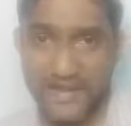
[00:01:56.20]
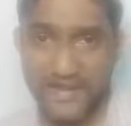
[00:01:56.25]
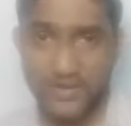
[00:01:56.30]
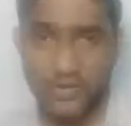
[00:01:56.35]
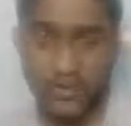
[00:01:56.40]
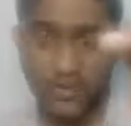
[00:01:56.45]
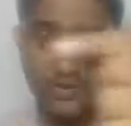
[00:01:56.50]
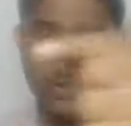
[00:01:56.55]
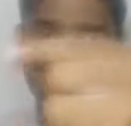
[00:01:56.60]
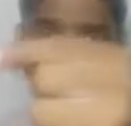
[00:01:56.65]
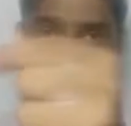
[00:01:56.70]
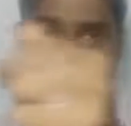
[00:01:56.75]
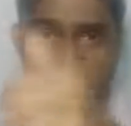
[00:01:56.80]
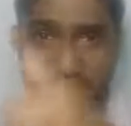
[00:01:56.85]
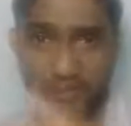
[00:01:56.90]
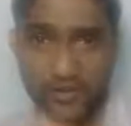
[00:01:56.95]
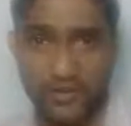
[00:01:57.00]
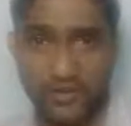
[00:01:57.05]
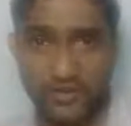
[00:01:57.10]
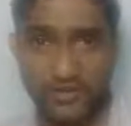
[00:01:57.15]
and 2 is
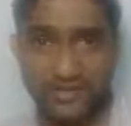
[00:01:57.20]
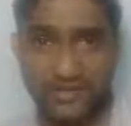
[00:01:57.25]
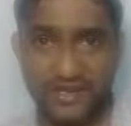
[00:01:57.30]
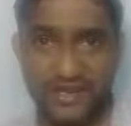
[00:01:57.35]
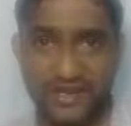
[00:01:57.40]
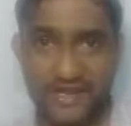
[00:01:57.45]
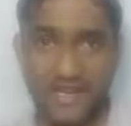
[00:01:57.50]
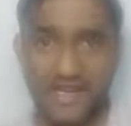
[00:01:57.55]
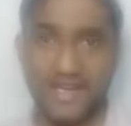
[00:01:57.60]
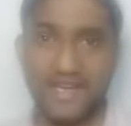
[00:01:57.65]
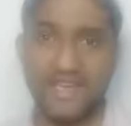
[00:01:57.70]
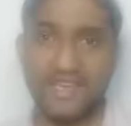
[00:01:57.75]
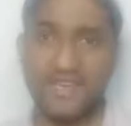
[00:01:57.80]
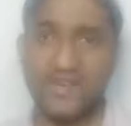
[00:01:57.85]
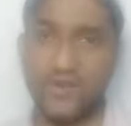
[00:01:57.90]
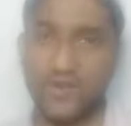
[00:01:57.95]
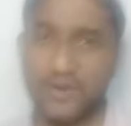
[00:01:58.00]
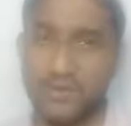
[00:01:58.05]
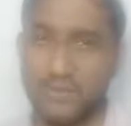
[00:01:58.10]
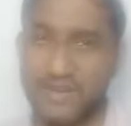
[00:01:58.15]
corresponding to C,
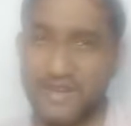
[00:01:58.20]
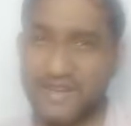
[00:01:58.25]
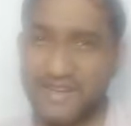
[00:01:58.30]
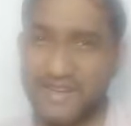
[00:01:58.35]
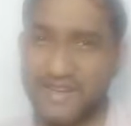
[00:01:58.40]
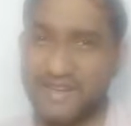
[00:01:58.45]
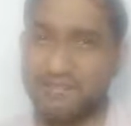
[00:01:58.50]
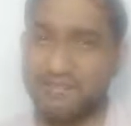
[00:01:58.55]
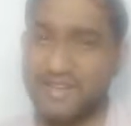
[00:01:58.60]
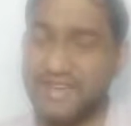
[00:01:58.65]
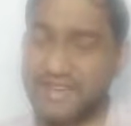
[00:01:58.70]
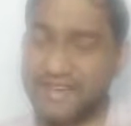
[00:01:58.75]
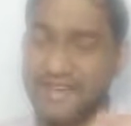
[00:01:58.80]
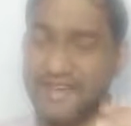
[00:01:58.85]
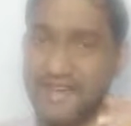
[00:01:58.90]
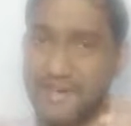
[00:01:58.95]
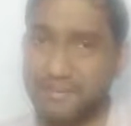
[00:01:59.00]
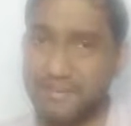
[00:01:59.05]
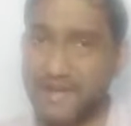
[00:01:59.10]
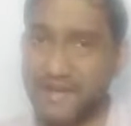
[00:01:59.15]
then automatically we can
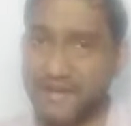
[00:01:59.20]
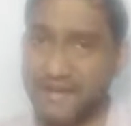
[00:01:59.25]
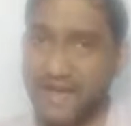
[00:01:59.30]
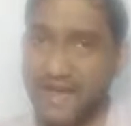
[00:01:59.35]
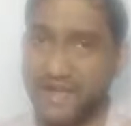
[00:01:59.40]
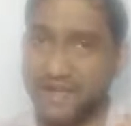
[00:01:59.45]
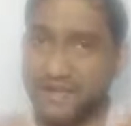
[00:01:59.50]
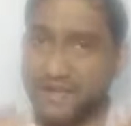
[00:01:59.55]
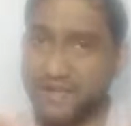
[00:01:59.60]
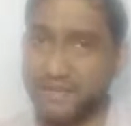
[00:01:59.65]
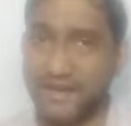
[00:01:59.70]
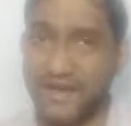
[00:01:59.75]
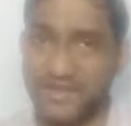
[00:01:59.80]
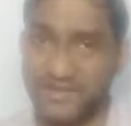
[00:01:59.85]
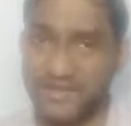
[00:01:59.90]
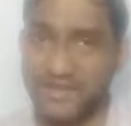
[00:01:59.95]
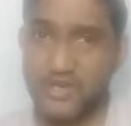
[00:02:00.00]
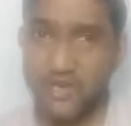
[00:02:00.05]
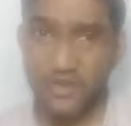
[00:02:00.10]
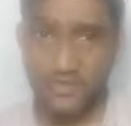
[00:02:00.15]
eliminate other
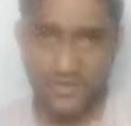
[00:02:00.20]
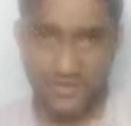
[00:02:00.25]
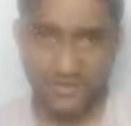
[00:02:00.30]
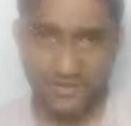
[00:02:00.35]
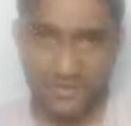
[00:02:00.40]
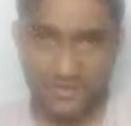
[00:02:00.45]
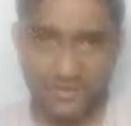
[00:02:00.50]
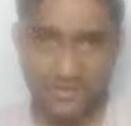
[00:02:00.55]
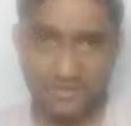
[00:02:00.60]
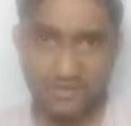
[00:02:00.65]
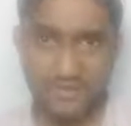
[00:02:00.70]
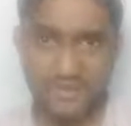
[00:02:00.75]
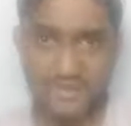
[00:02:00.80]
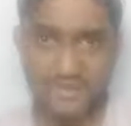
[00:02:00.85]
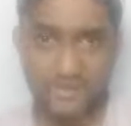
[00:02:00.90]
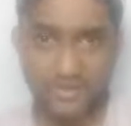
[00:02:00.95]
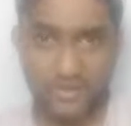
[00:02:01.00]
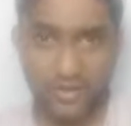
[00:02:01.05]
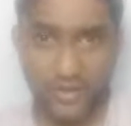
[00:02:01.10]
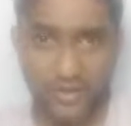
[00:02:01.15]
remaining 3 options, which
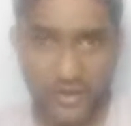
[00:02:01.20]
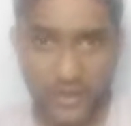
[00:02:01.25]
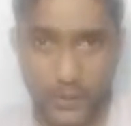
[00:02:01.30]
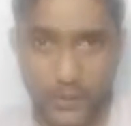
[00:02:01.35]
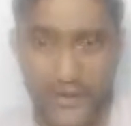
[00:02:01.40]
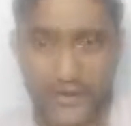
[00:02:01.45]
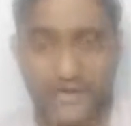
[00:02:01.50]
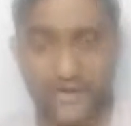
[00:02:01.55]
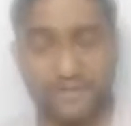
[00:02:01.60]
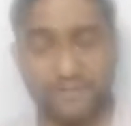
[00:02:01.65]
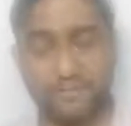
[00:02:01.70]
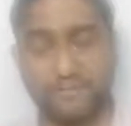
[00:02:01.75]
is not required.